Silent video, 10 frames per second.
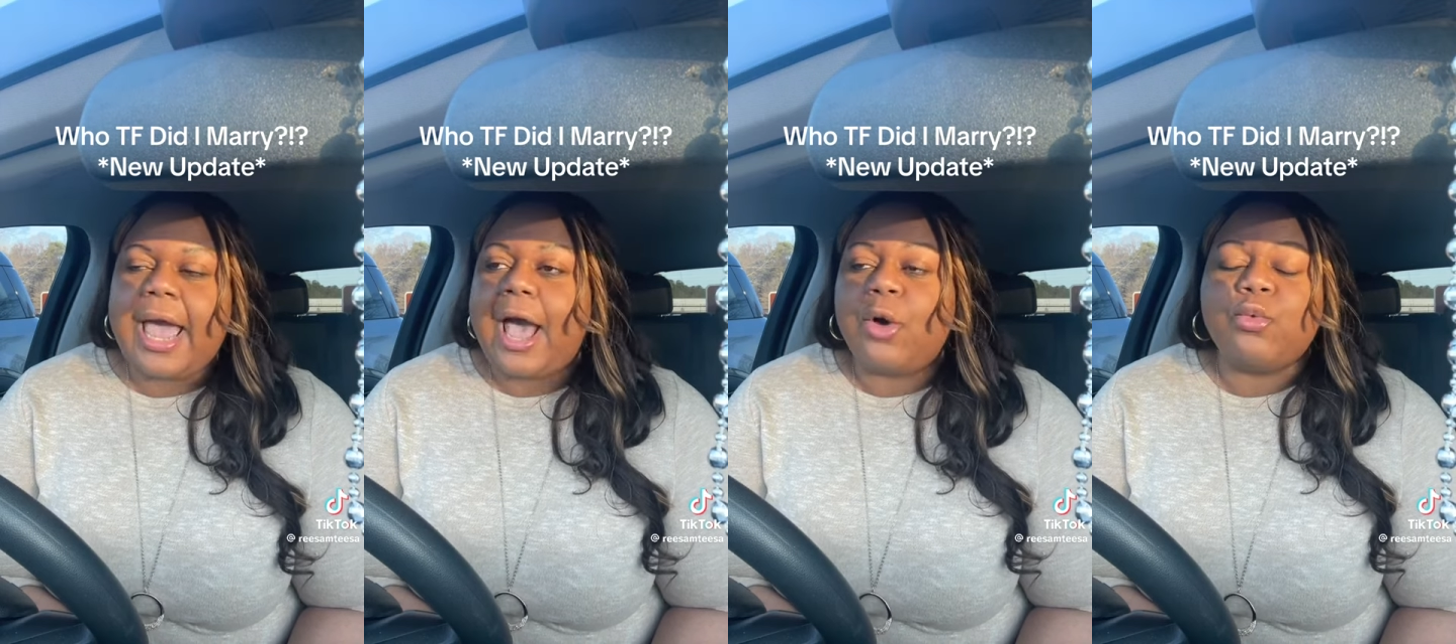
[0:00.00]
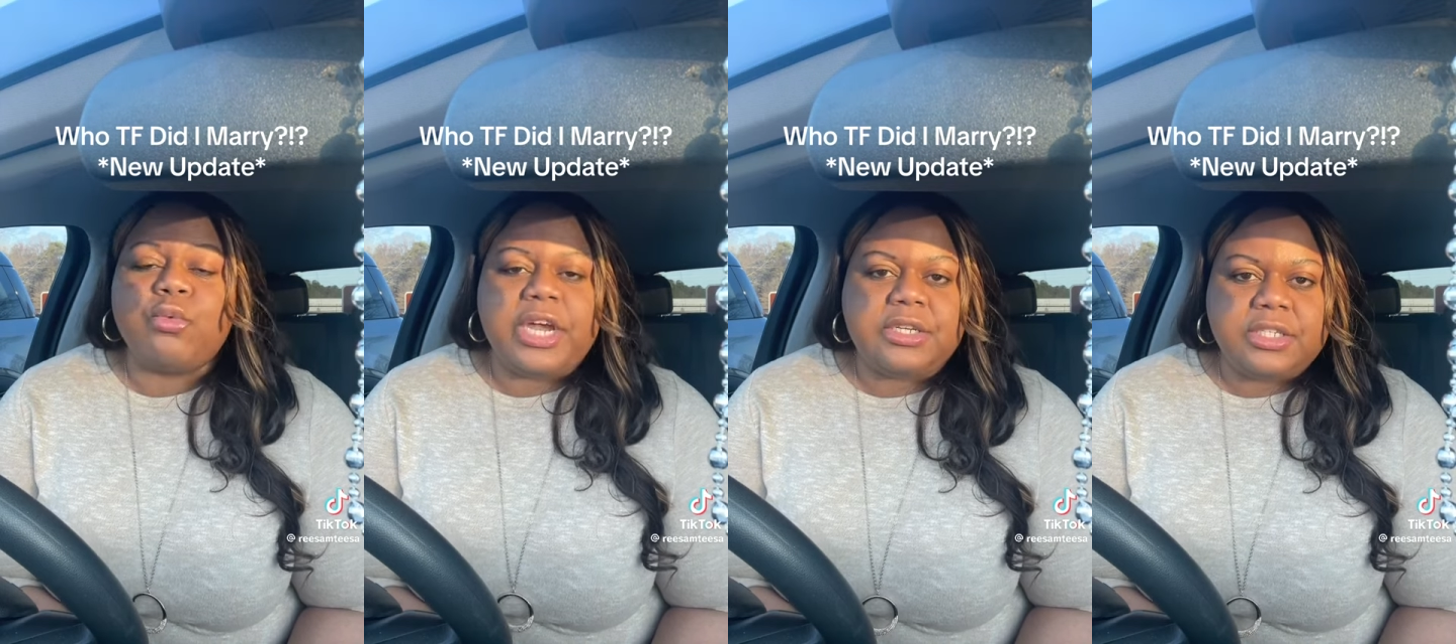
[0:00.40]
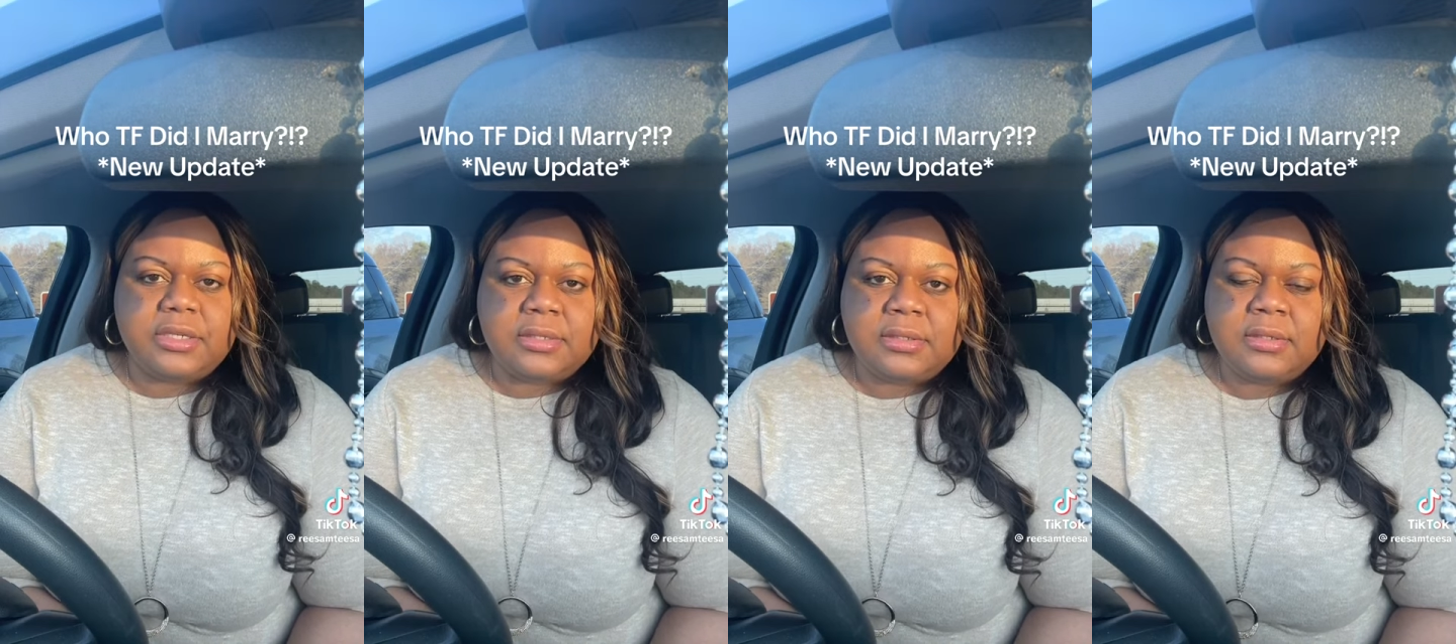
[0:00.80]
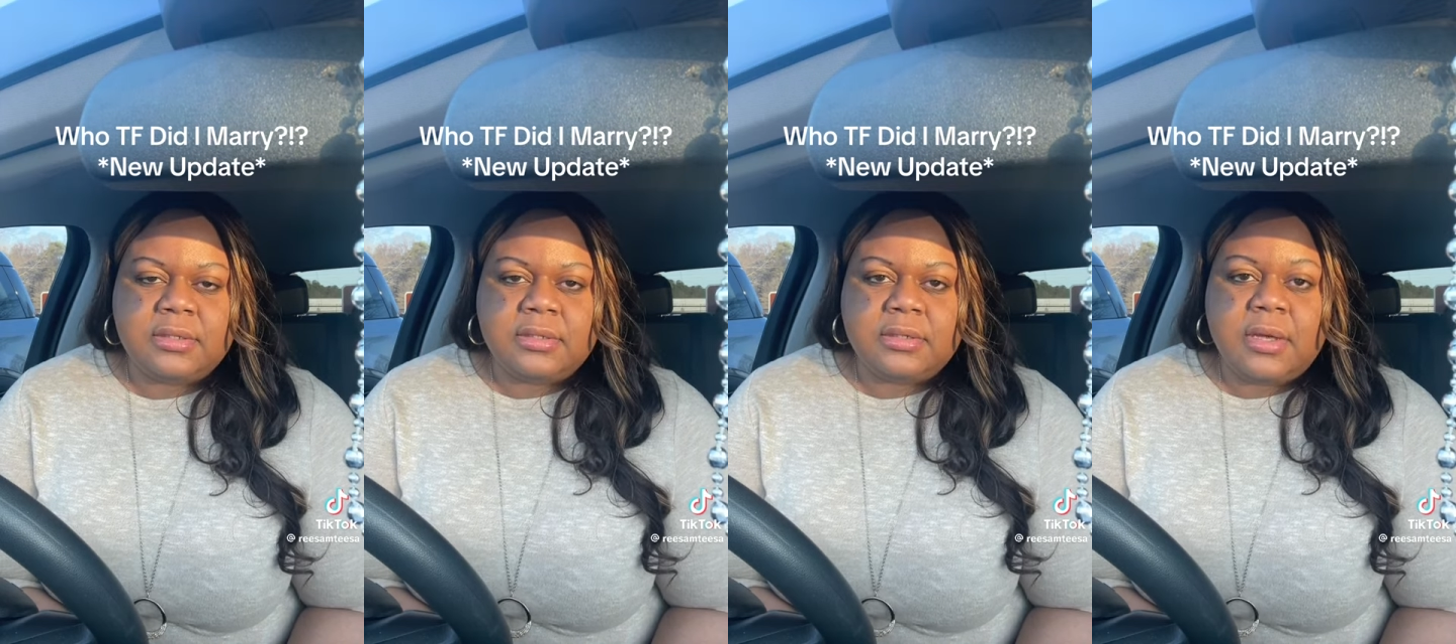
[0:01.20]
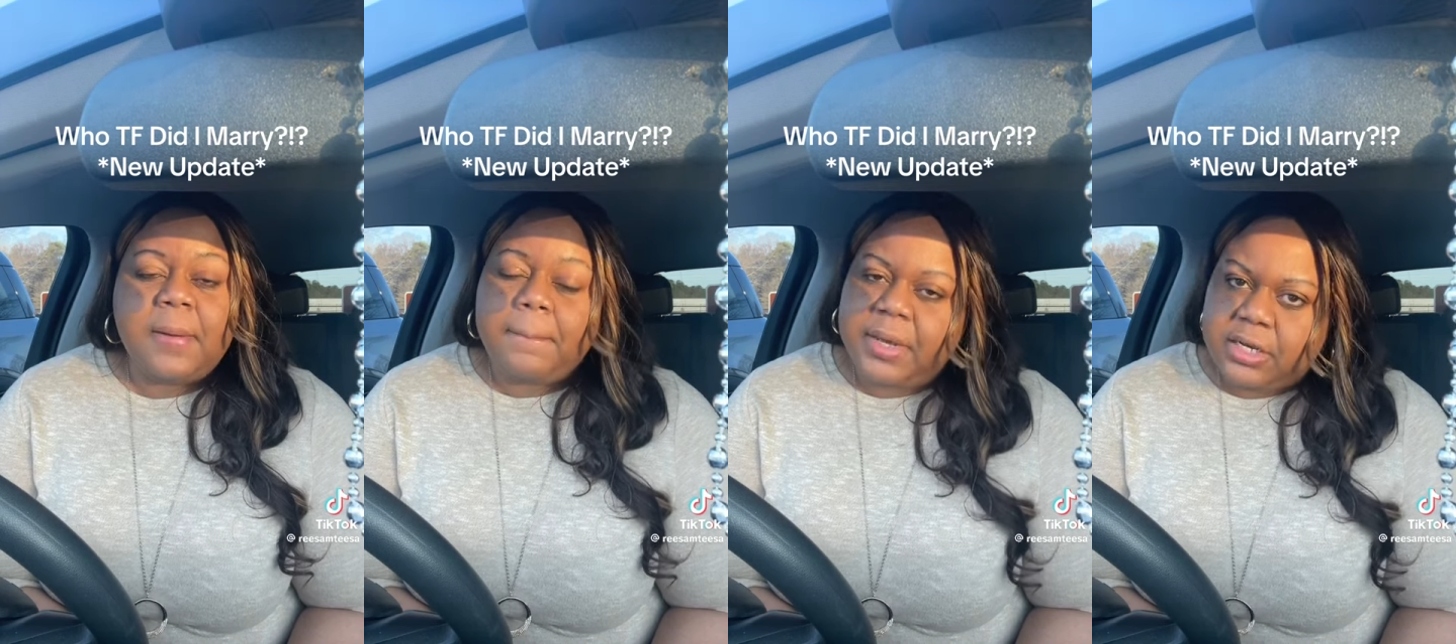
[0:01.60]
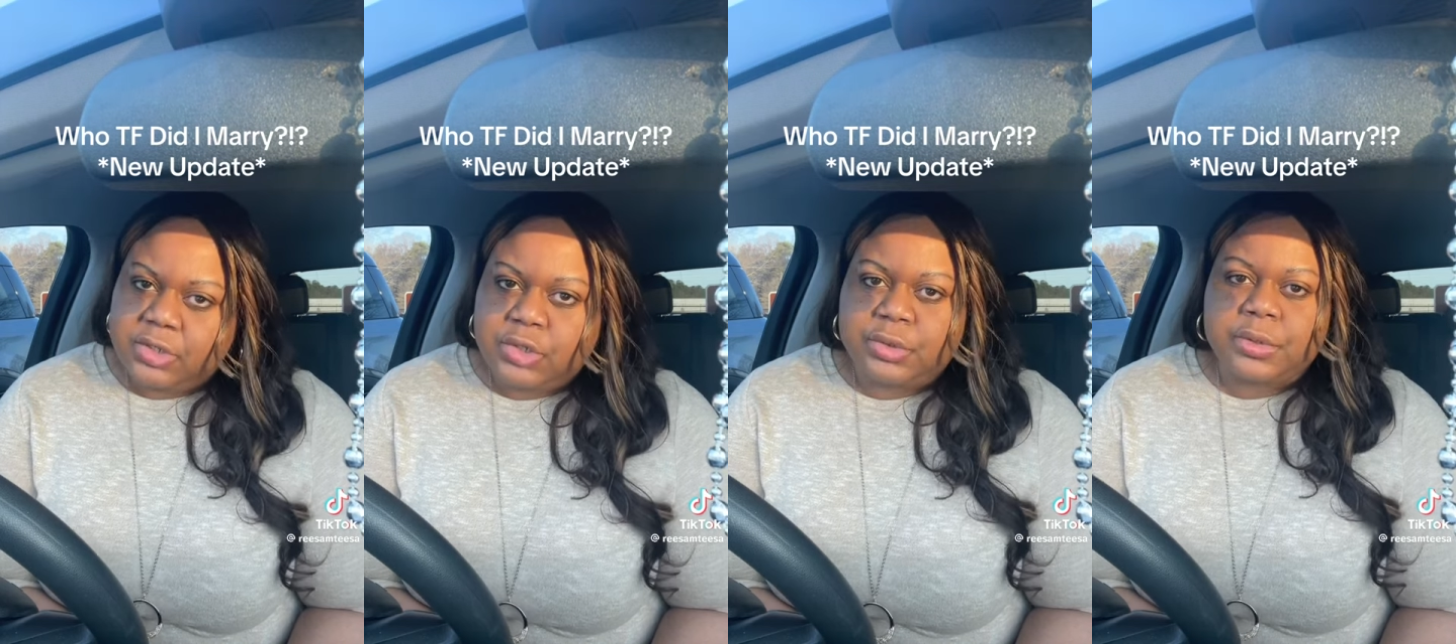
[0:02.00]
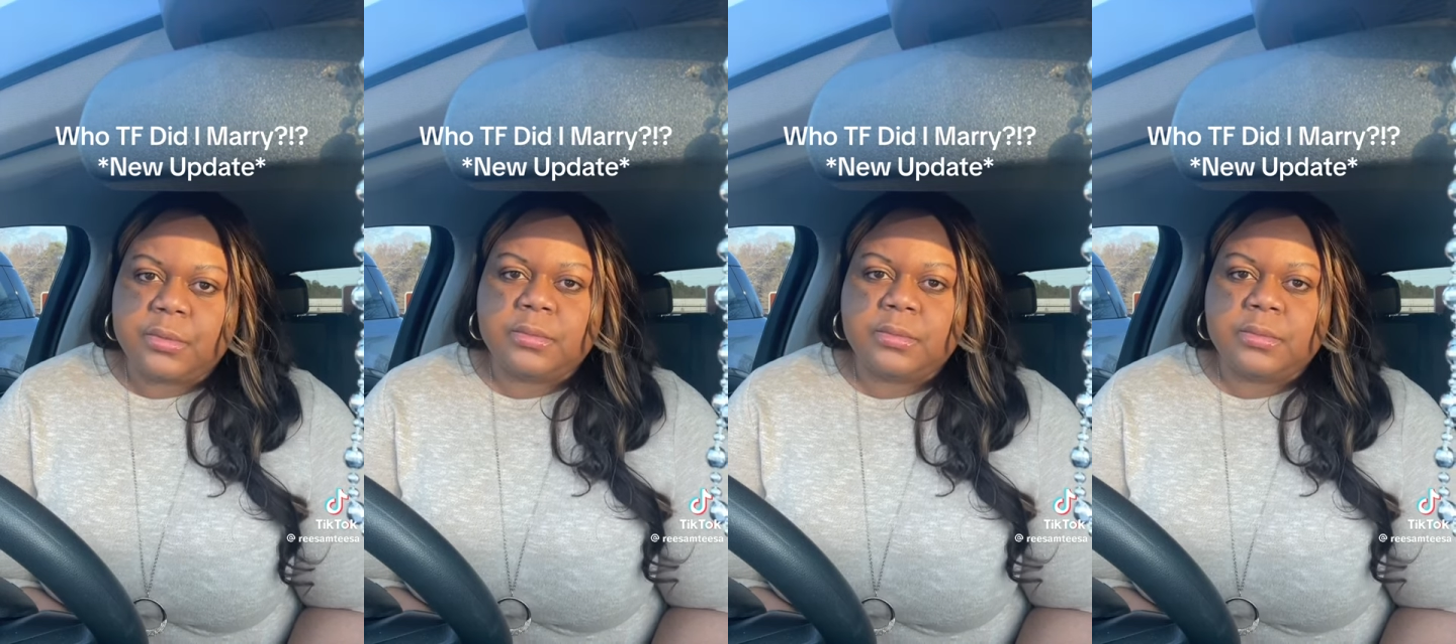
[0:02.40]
outrageous, but it's true.